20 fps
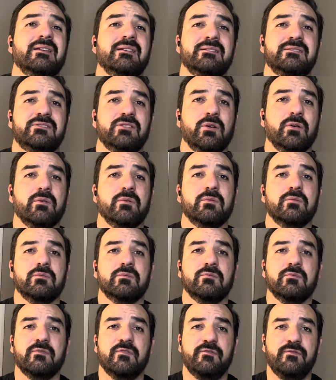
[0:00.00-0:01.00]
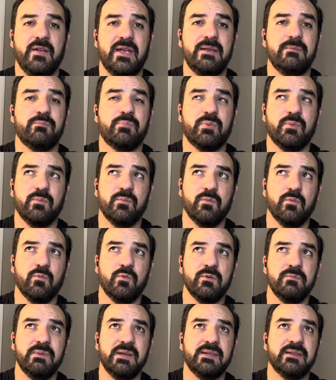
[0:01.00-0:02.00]
So F.A.P.E
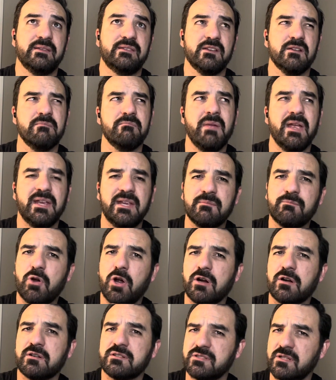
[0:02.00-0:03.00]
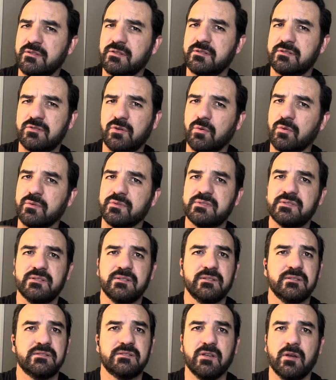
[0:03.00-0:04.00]
would mean that they're making progress on those goals.
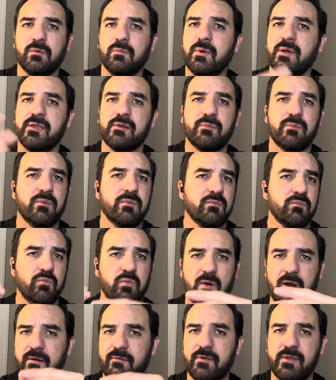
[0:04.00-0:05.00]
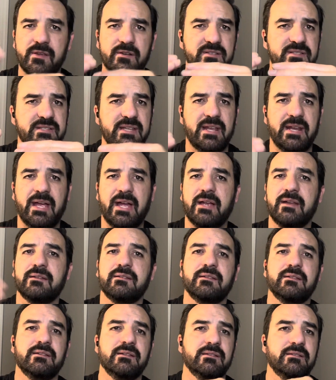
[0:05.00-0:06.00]
So wherever they're set
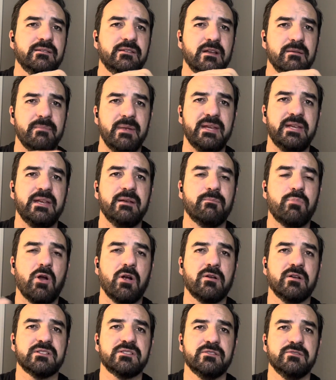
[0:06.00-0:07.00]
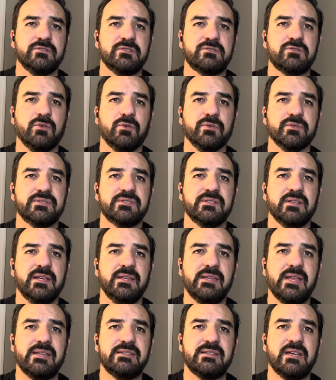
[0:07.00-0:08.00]
at, they're making progress on those goals.
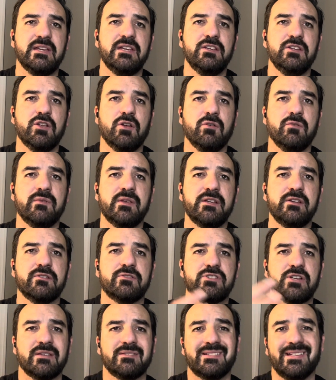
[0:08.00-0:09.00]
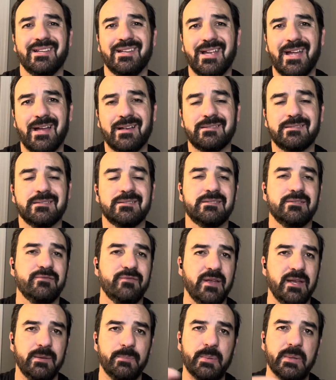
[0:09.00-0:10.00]
And that's how you know that your child's getting access to
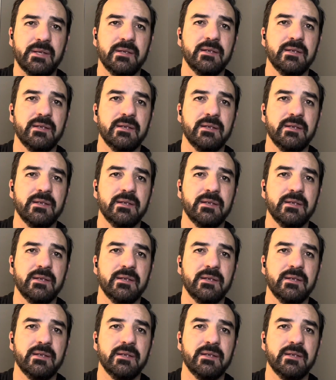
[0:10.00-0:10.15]
F.A.P.E.